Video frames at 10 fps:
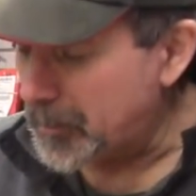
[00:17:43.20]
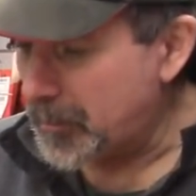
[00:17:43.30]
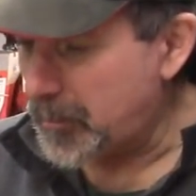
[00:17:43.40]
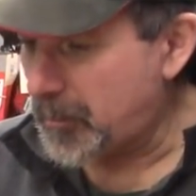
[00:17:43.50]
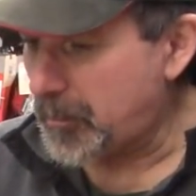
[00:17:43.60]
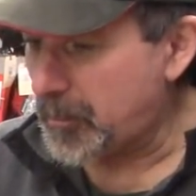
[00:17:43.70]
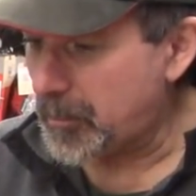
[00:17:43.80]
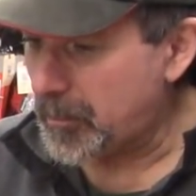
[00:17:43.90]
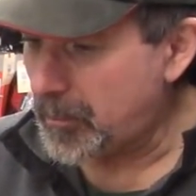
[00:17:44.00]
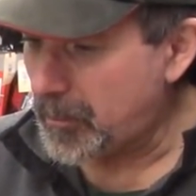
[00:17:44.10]
wires, like you
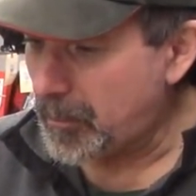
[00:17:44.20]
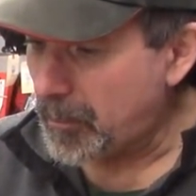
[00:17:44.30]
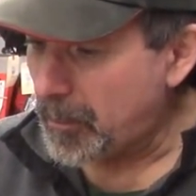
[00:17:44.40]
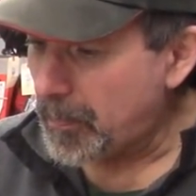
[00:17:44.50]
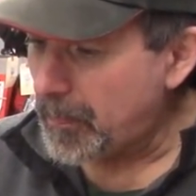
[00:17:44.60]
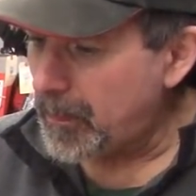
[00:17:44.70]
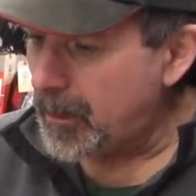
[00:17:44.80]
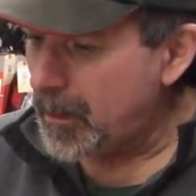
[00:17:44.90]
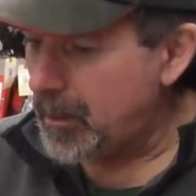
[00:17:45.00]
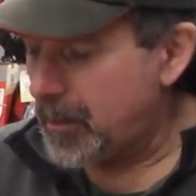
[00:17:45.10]
pointed out,
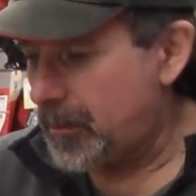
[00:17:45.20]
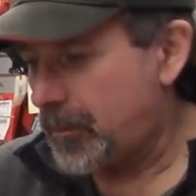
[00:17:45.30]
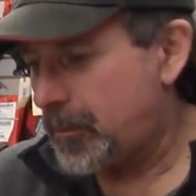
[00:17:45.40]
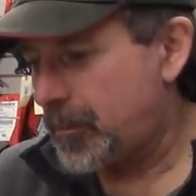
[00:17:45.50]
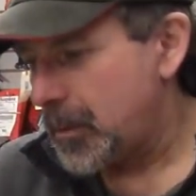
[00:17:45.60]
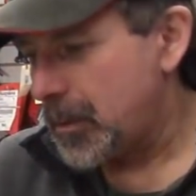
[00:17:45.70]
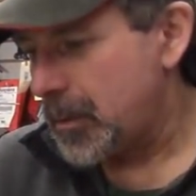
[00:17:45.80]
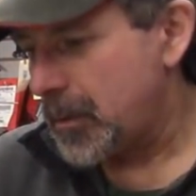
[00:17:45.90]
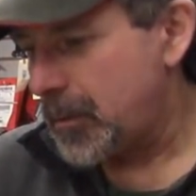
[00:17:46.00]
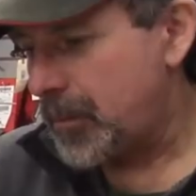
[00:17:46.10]
but the
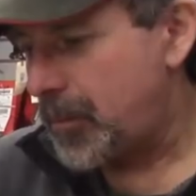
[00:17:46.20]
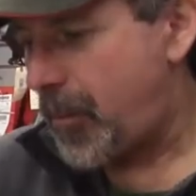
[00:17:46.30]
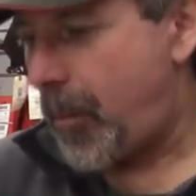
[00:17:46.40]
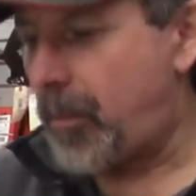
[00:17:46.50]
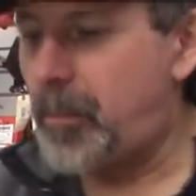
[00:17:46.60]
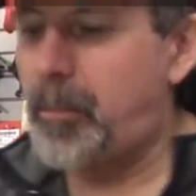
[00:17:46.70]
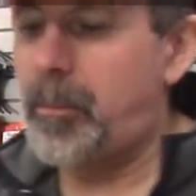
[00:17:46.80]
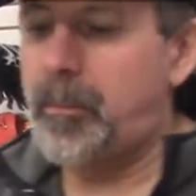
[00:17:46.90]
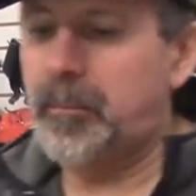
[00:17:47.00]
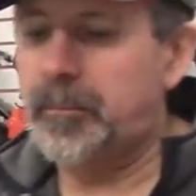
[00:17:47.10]
location of the
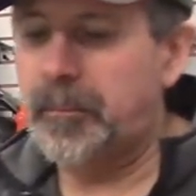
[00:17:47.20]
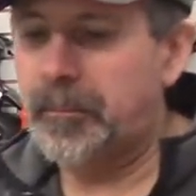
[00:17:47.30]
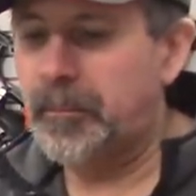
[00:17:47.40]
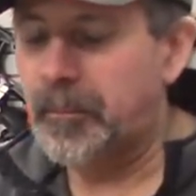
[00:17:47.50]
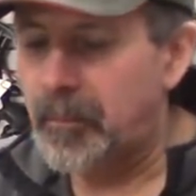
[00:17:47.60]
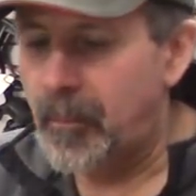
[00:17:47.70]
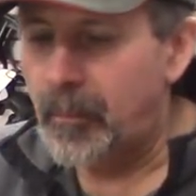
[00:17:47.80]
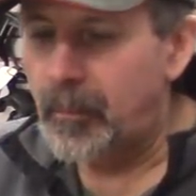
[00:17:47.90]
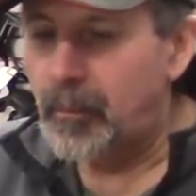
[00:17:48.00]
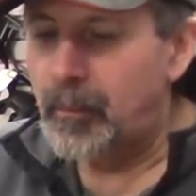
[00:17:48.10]
port for the common
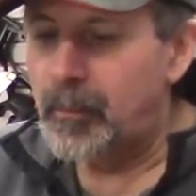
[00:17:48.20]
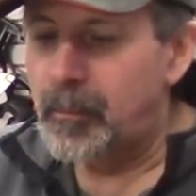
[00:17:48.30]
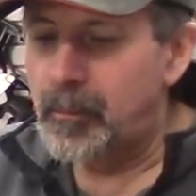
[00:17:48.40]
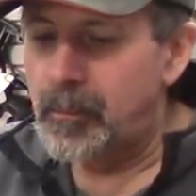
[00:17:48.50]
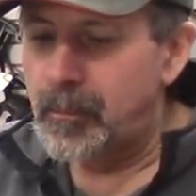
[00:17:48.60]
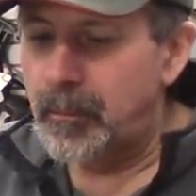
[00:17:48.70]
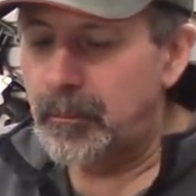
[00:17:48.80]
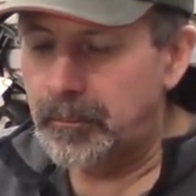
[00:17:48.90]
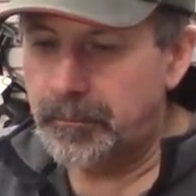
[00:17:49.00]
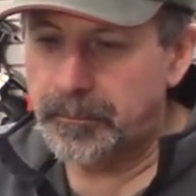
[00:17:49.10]
service tool
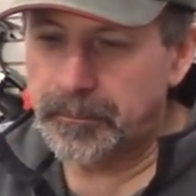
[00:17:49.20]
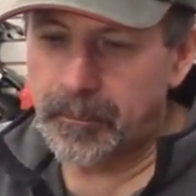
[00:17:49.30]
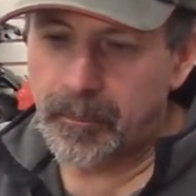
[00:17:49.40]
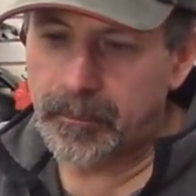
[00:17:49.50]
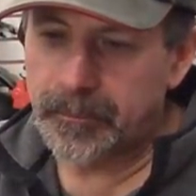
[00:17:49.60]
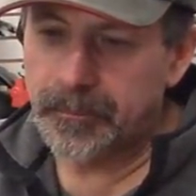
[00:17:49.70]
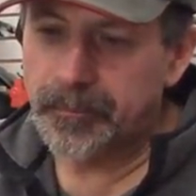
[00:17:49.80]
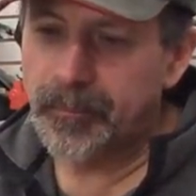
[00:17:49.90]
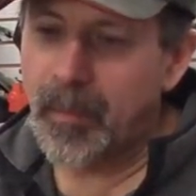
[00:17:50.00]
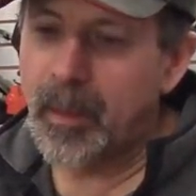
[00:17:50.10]
is right up
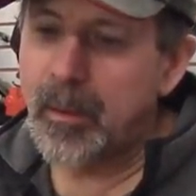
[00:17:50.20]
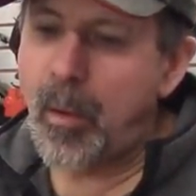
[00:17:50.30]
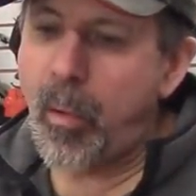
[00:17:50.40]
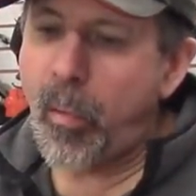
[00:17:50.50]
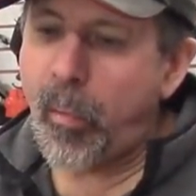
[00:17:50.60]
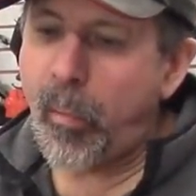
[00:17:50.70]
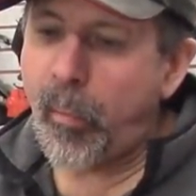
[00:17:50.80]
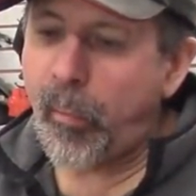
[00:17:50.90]
here on top.